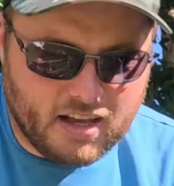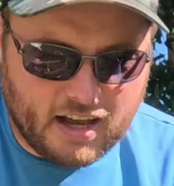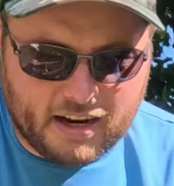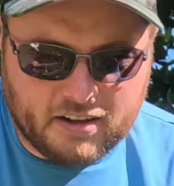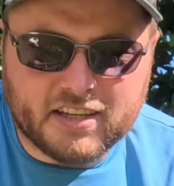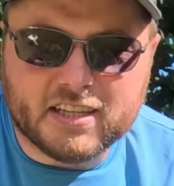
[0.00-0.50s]

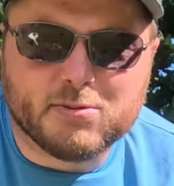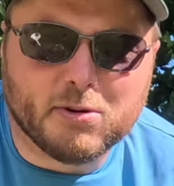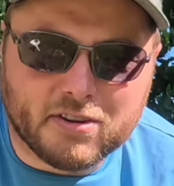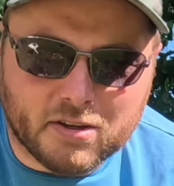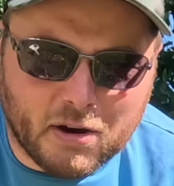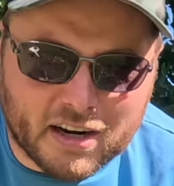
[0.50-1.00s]
I don't think it's
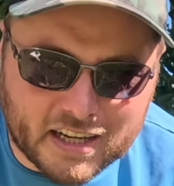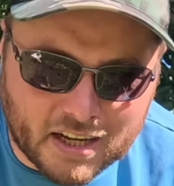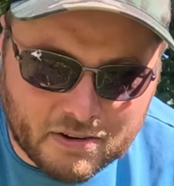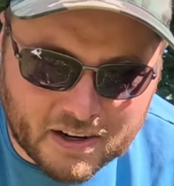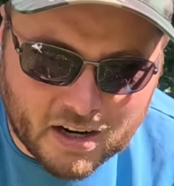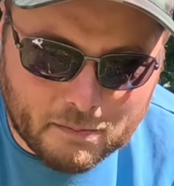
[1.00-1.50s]
worth your money. If
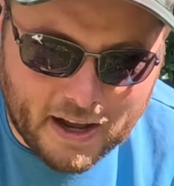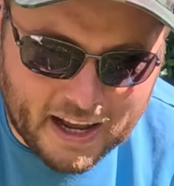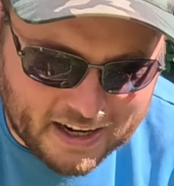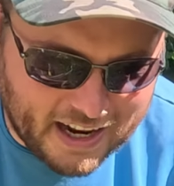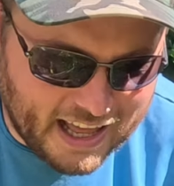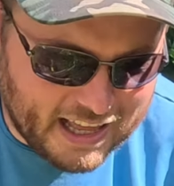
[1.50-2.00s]
you're gonna buy a
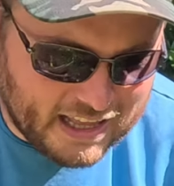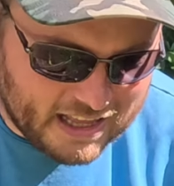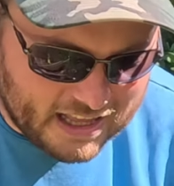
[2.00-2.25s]
net,